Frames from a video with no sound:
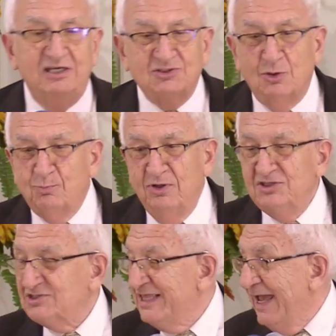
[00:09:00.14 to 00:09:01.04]
We came
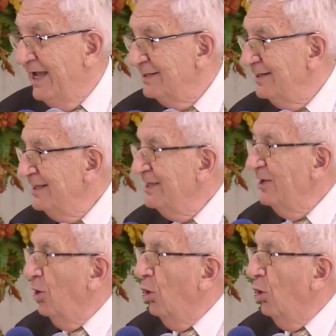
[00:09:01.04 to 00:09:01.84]
to New York City,